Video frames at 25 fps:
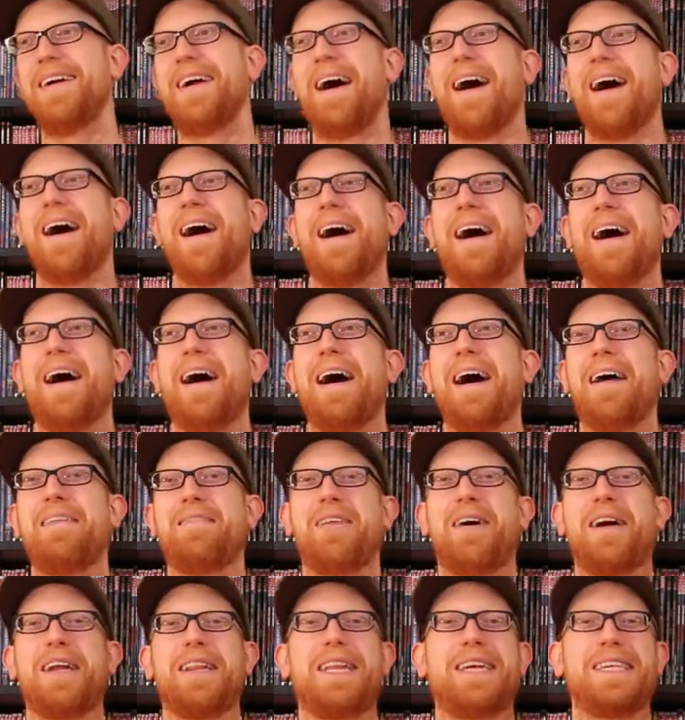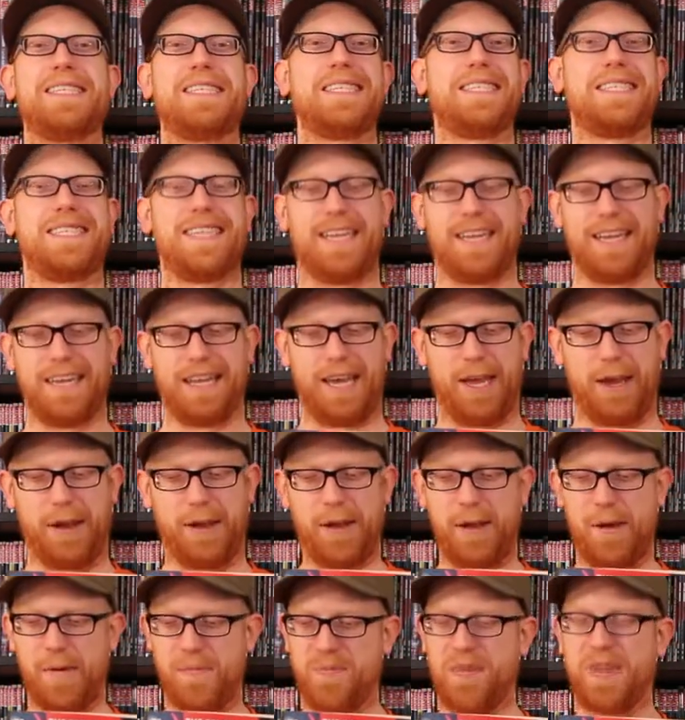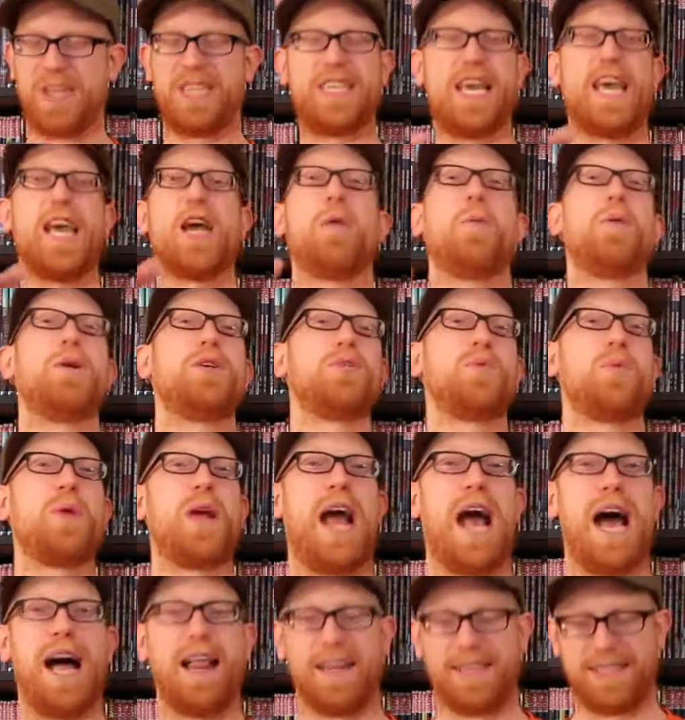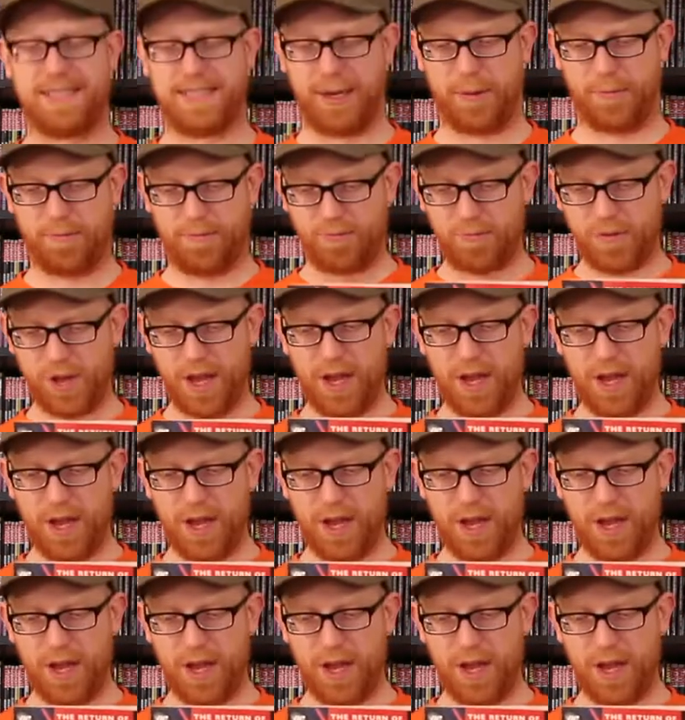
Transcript: Uh, I'm not necessarily saying it was reality.